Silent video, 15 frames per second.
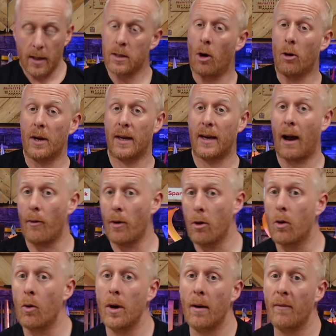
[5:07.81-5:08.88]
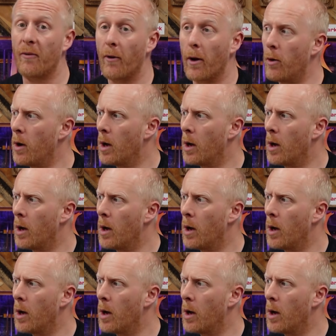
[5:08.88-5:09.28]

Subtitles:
So I'm gonna carry on going up through.